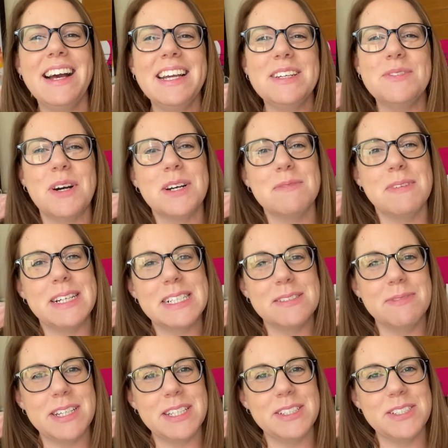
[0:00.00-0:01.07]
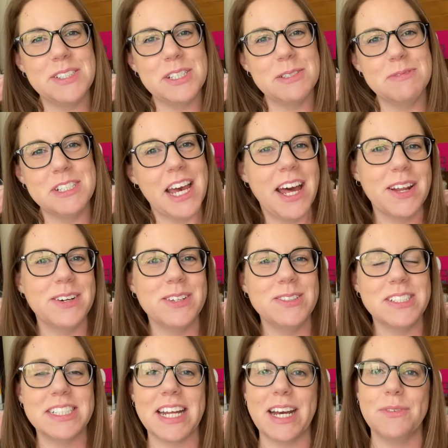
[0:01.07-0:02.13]
and welcome back to my YouTube
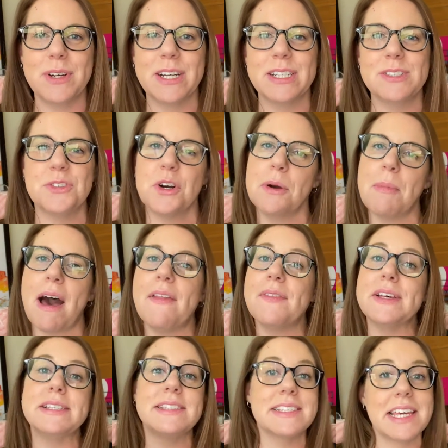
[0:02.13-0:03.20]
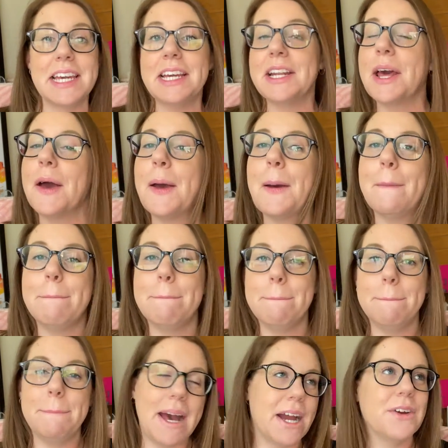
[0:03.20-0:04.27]
channel. Today we're going to talk about the skin
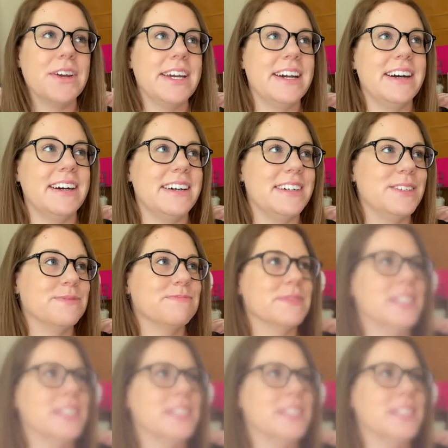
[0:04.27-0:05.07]
barrier.